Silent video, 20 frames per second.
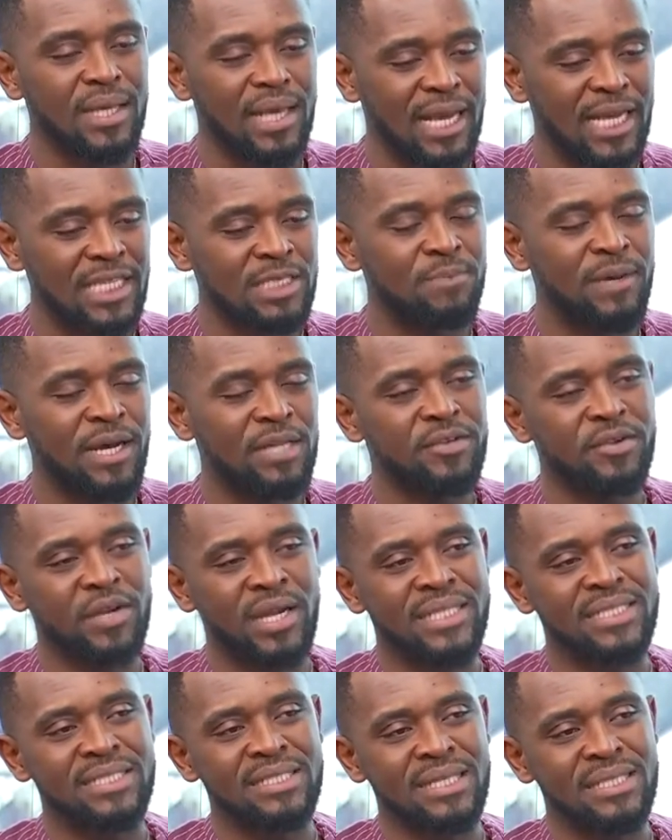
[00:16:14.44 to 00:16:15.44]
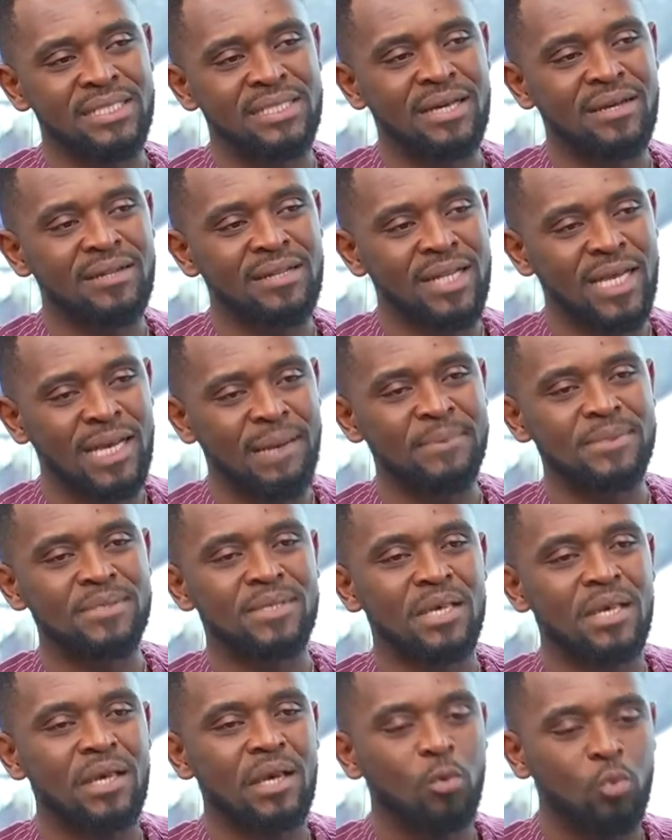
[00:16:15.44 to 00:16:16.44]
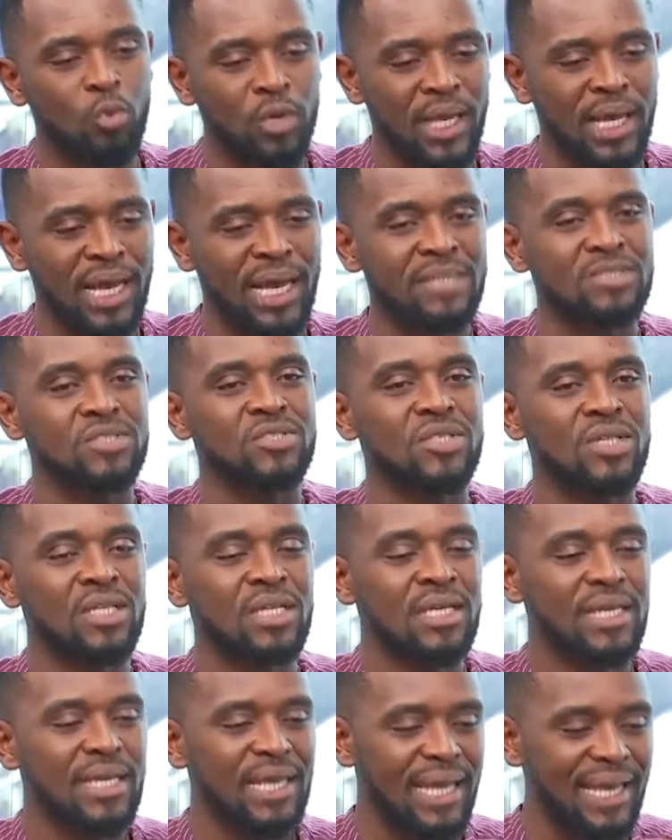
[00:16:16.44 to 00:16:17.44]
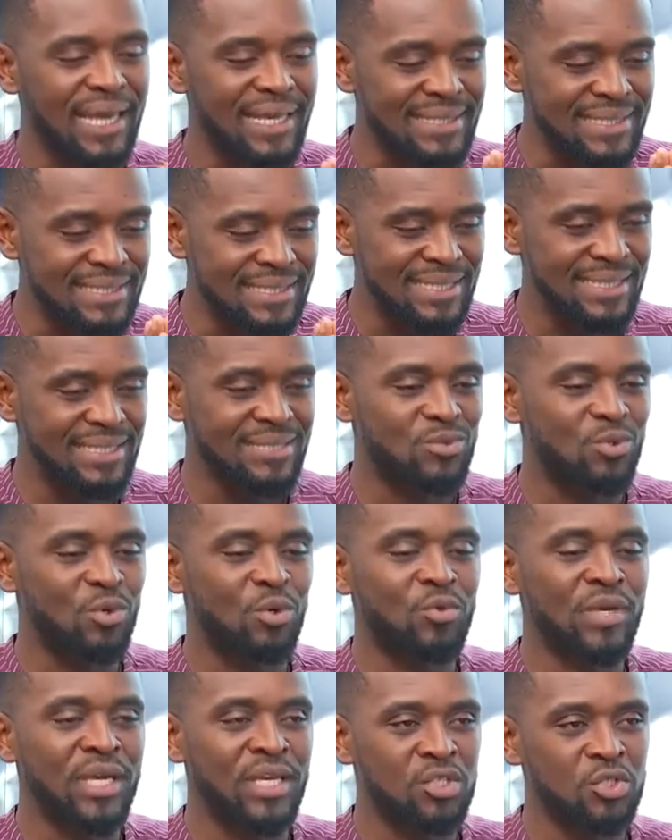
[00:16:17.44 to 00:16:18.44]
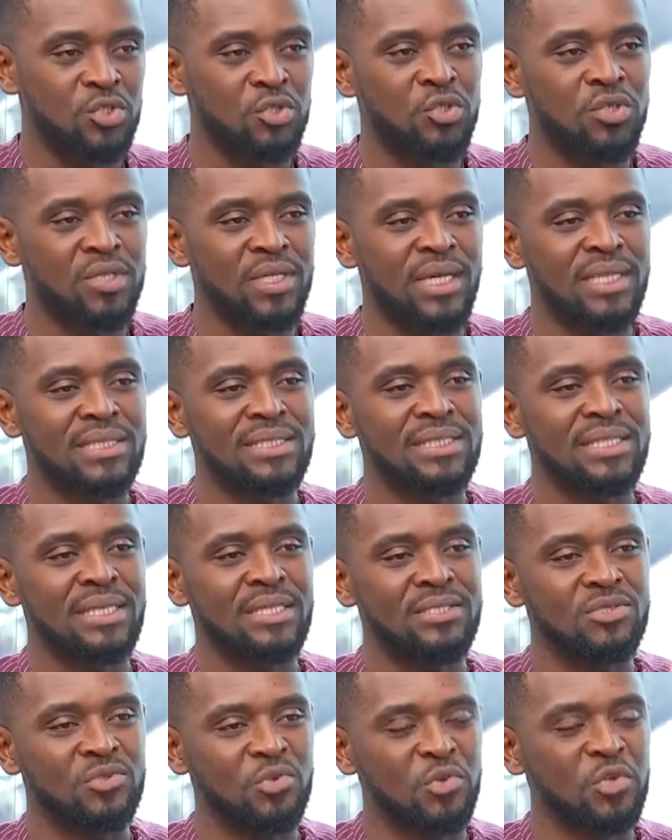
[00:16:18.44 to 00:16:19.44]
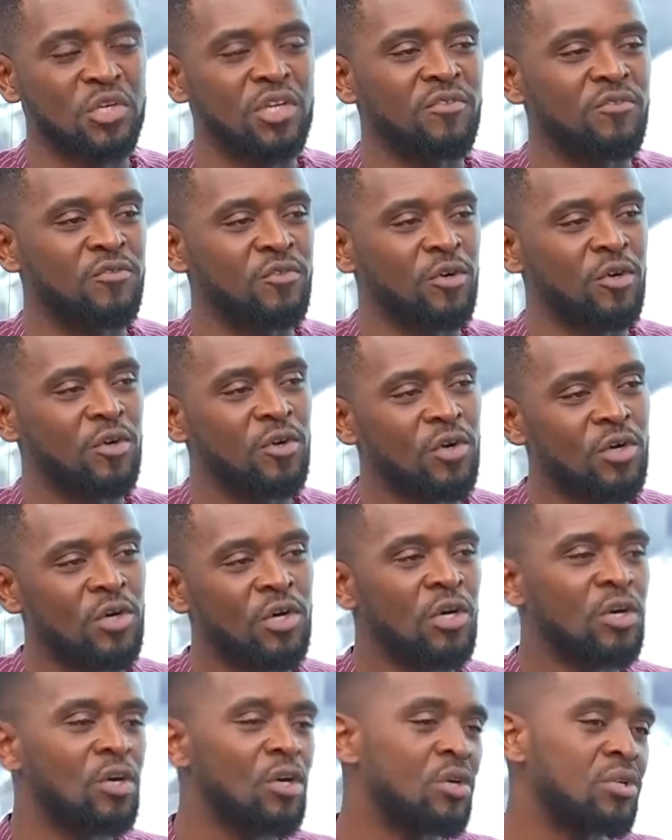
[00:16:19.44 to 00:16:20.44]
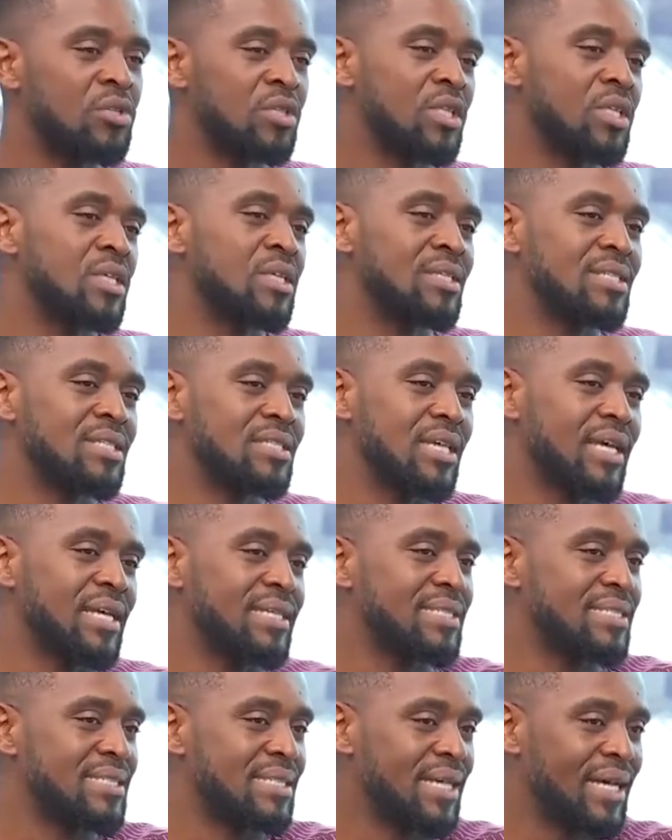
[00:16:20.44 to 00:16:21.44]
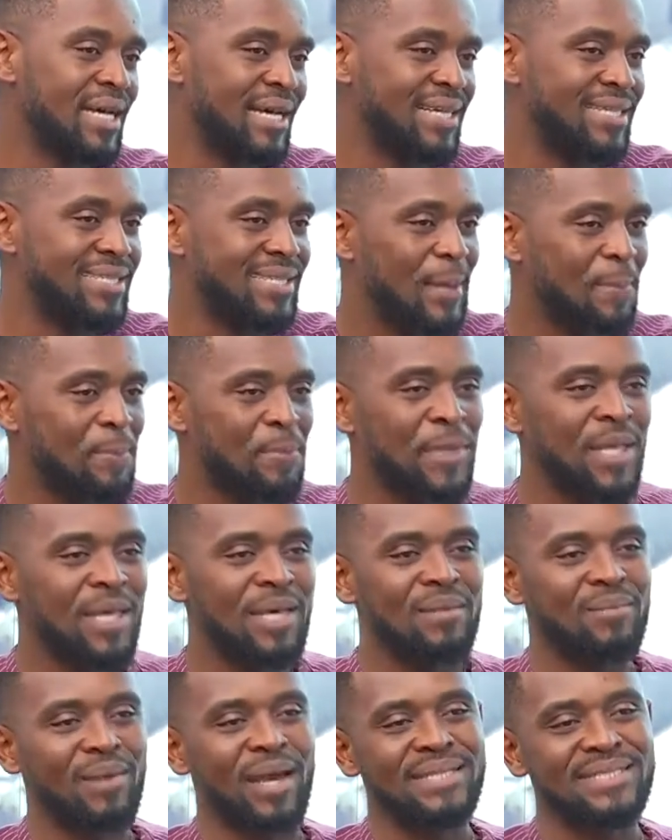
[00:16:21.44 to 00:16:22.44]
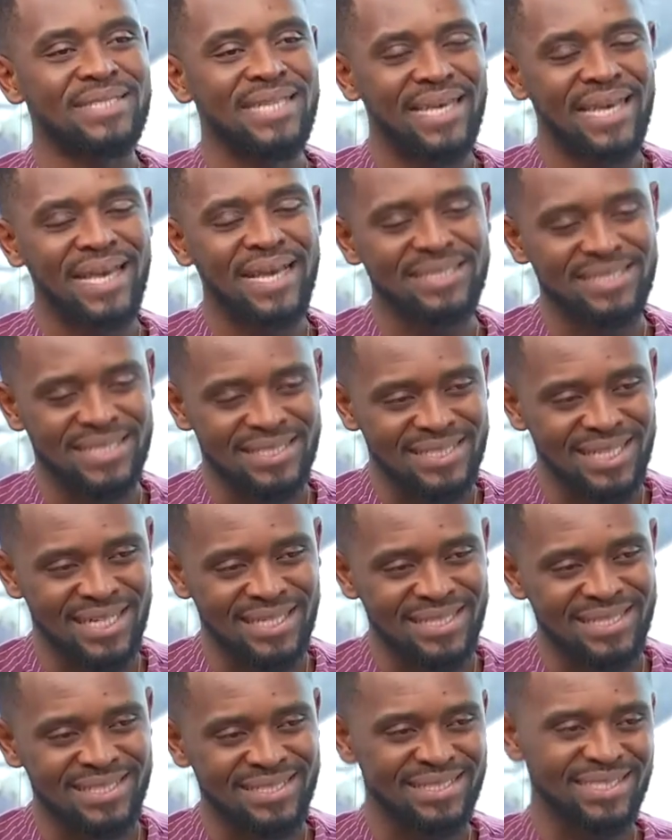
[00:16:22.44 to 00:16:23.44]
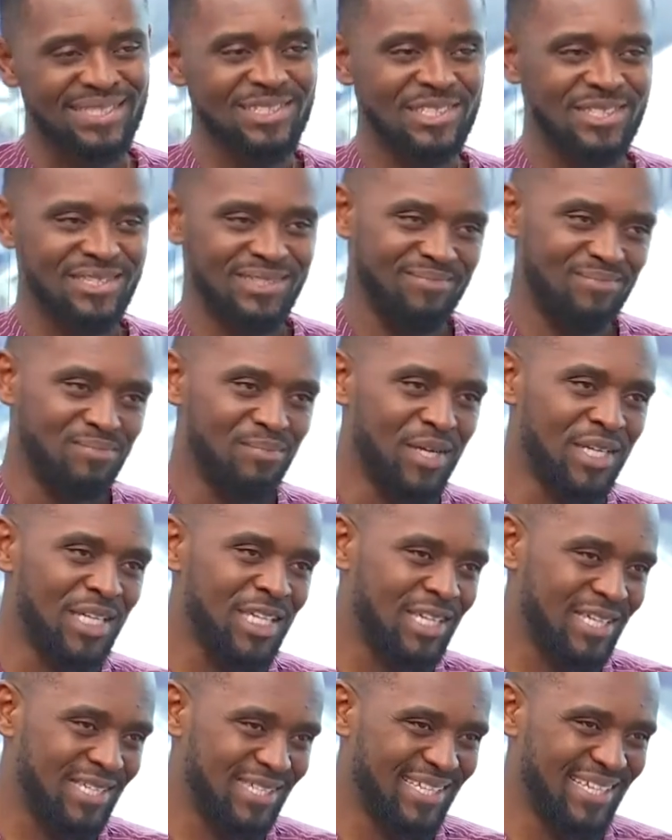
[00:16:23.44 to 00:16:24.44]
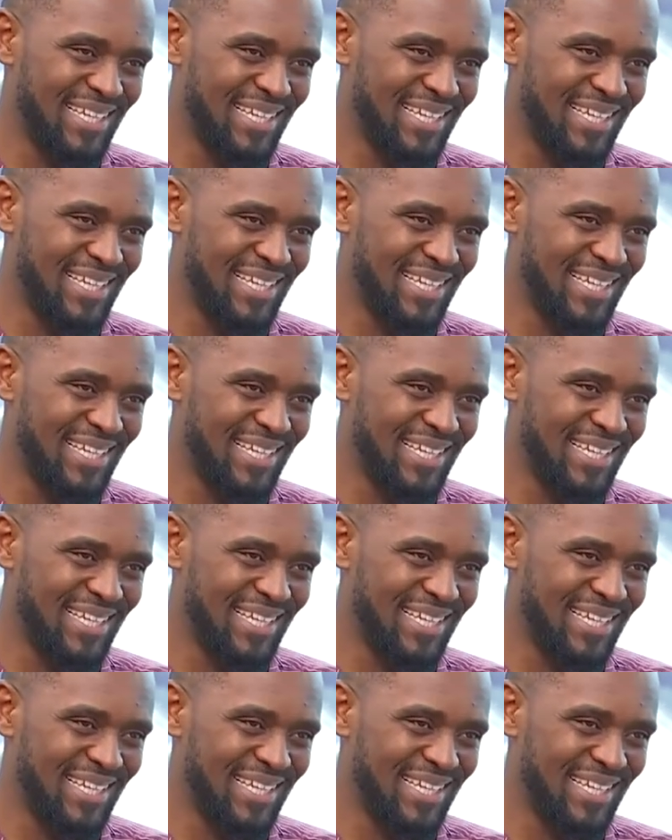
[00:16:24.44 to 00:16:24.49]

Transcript: as part of the antenatal labs, we actually insist or we ensure that they screen for all these STIs. Right. But I see here is the challenge: money.